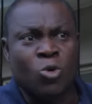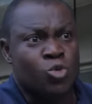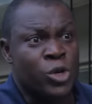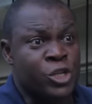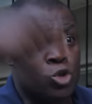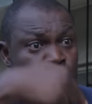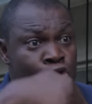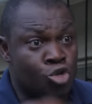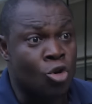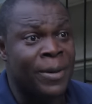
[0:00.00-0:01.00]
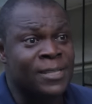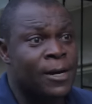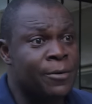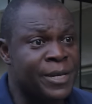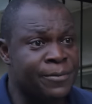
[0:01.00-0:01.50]
was what they told you to come and
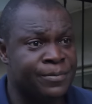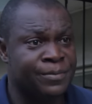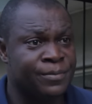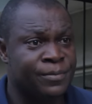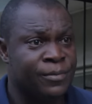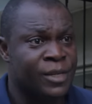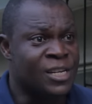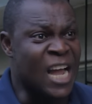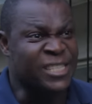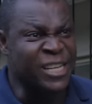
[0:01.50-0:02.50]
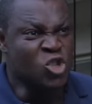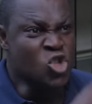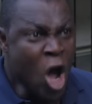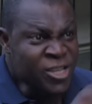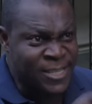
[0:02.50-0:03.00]
tell me. That's the
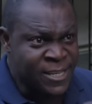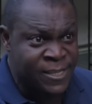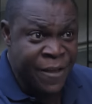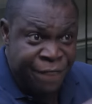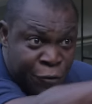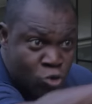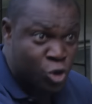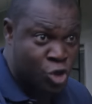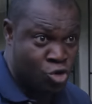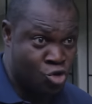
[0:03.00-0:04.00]
nonsense they infused on